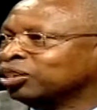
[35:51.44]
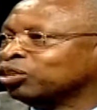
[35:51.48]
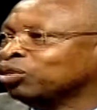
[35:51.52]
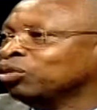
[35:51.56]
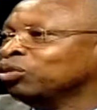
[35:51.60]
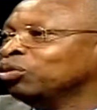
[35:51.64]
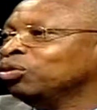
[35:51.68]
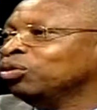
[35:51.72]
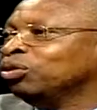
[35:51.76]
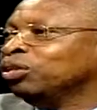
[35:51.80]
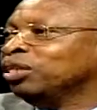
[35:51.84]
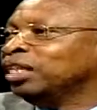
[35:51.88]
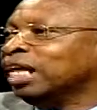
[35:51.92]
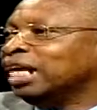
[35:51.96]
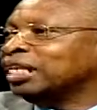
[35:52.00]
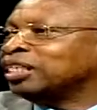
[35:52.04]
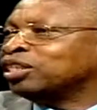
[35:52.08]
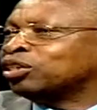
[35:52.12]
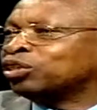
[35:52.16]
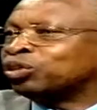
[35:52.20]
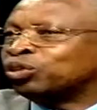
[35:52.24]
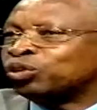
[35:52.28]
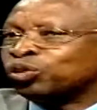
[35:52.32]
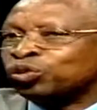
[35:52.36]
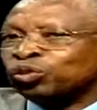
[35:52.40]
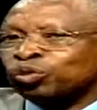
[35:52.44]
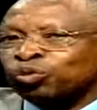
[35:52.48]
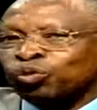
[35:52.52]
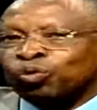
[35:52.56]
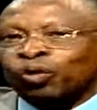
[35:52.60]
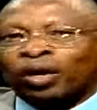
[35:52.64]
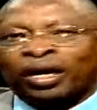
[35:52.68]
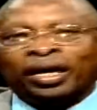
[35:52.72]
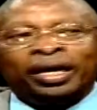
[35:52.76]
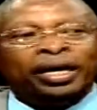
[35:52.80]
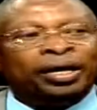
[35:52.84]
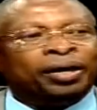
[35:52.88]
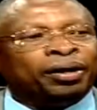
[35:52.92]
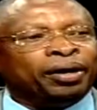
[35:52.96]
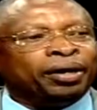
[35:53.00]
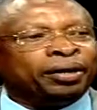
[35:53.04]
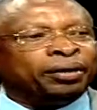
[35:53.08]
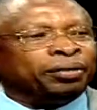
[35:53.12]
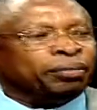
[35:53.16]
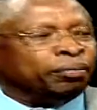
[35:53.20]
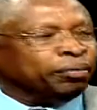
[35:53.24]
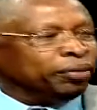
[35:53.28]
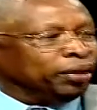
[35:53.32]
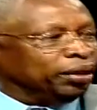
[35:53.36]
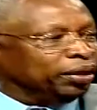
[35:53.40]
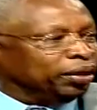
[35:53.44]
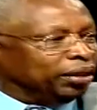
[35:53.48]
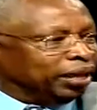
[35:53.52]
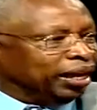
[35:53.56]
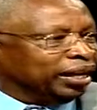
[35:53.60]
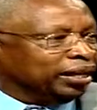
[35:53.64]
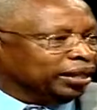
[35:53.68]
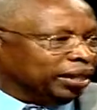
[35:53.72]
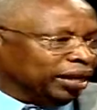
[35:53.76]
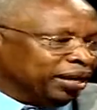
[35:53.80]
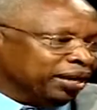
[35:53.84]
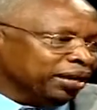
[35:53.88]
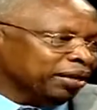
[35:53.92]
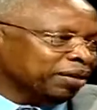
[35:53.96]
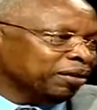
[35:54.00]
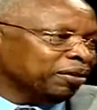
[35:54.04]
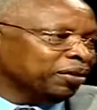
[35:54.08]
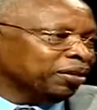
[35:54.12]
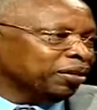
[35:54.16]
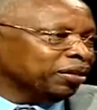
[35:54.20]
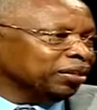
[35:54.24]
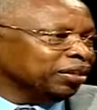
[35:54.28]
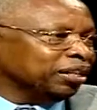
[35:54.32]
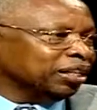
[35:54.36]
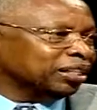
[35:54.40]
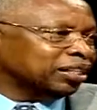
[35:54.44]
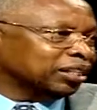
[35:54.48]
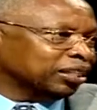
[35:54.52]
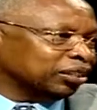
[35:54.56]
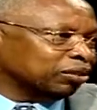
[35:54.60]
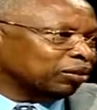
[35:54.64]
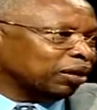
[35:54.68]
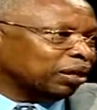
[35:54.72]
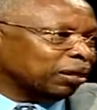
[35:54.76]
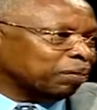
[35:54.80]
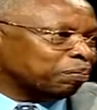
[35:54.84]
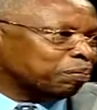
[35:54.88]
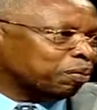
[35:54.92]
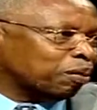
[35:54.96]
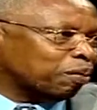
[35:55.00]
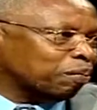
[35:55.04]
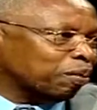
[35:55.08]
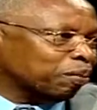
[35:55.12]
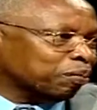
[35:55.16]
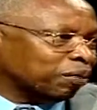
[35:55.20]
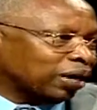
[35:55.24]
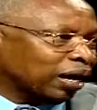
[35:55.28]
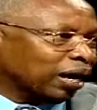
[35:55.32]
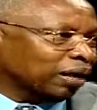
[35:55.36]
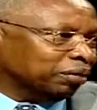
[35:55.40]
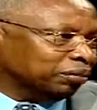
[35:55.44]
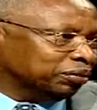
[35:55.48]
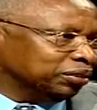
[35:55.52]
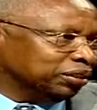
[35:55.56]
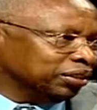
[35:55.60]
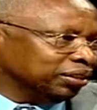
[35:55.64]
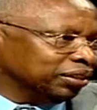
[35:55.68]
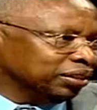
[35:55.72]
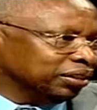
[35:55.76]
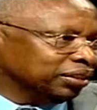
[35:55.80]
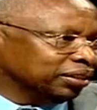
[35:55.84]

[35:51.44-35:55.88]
So that's where, this is where the problem comes.